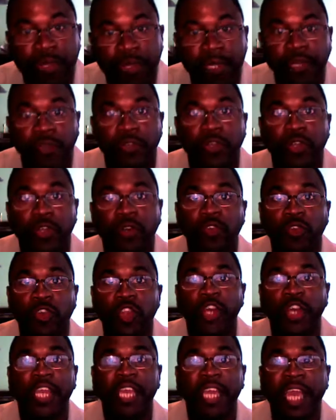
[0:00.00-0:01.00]

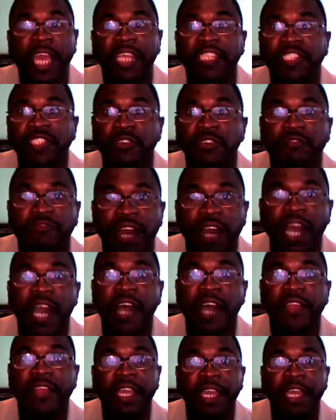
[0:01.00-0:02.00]
Looking at your
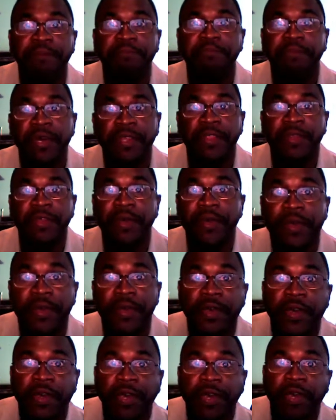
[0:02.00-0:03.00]
father and mother
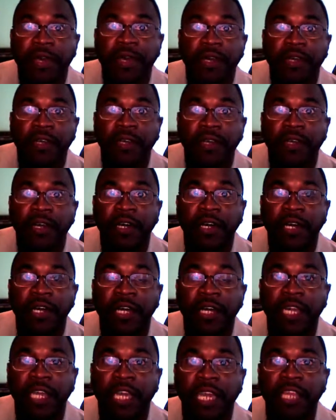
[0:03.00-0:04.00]

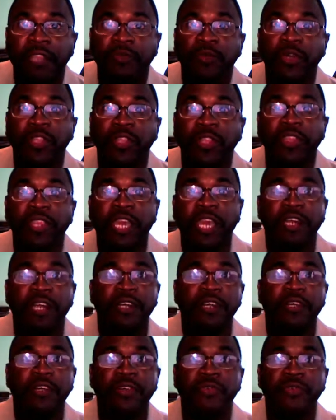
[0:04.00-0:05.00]
in when they
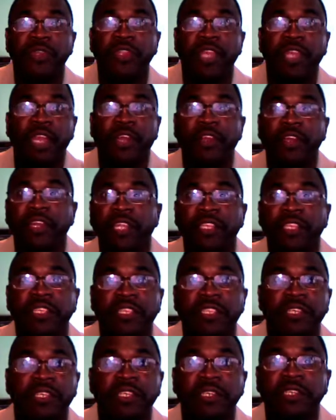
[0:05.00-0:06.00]
are
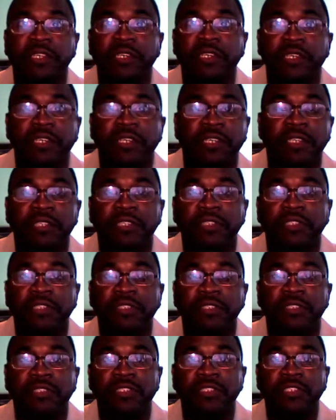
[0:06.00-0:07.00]
into
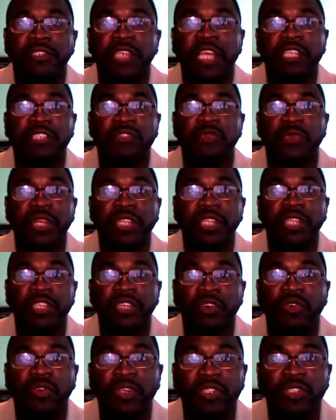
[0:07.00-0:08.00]
sexual
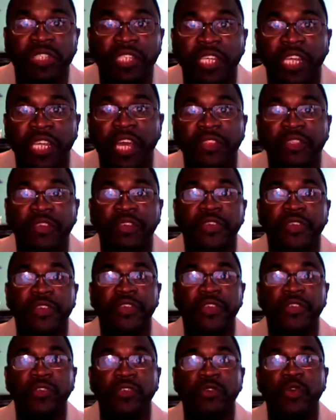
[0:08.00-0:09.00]
intercourse together.
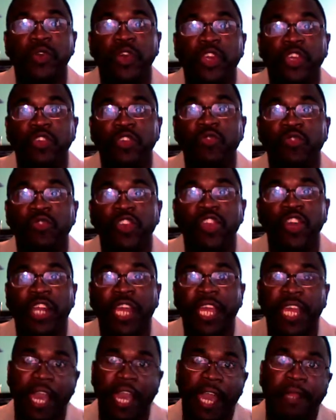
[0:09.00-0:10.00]
You
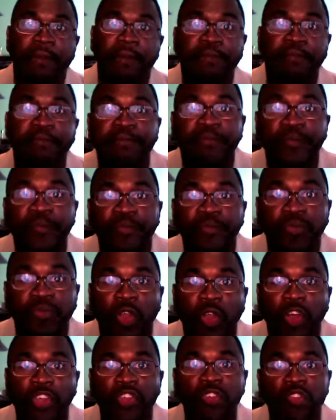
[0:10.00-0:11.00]
looking at them,
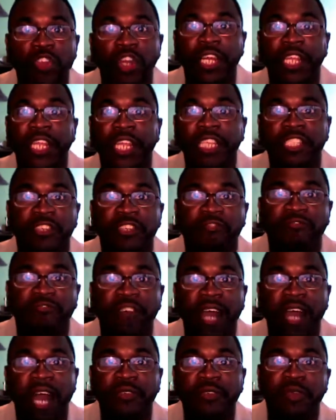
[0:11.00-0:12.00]
or you looking at your
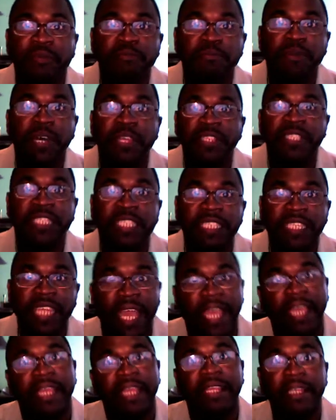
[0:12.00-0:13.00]
father and mother's
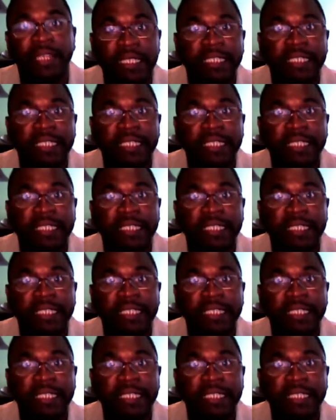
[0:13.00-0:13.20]
nakedness.